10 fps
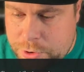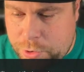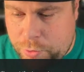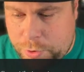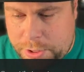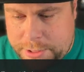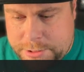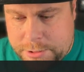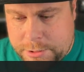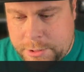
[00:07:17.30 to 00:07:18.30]
realize
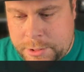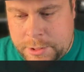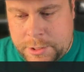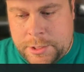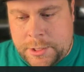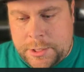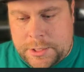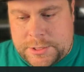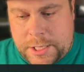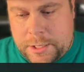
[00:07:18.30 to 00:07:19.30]
it
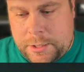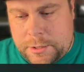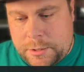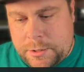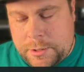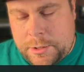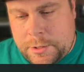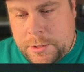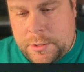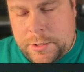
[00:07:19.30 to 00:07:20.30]
because they,
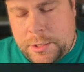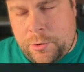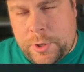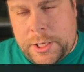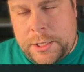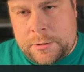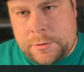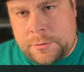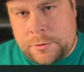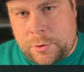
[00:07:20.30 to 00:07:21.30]
in a way,
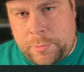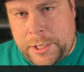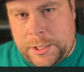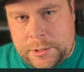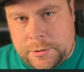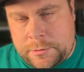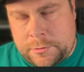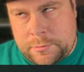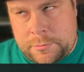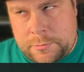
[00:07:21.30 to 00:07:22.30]
they're paid
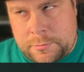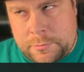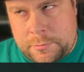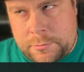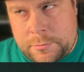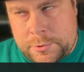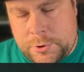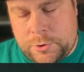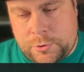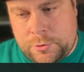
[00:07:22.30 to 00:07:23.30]

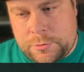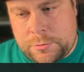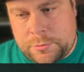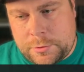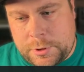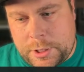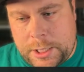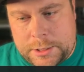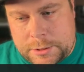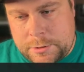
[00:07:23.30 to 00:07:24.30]
to
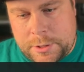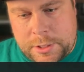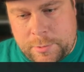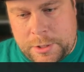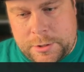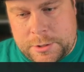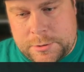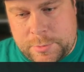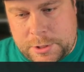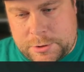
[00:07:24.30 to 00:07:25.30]
not think about this
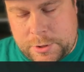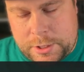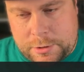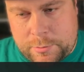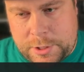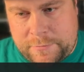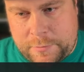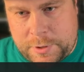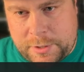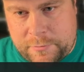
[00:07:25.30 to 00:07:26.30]
because they're getting the money from
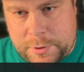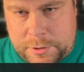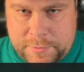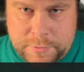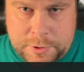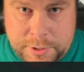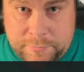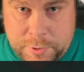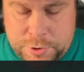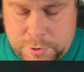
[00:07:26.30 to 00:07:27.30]
the government, even the
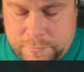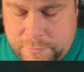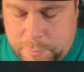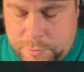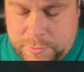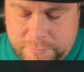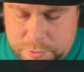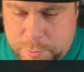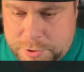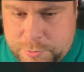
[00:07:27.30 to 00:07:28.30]
government took it from them in the
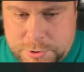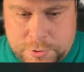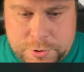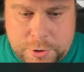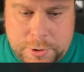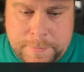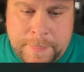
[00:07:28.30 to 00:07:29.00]
first place with Social Security.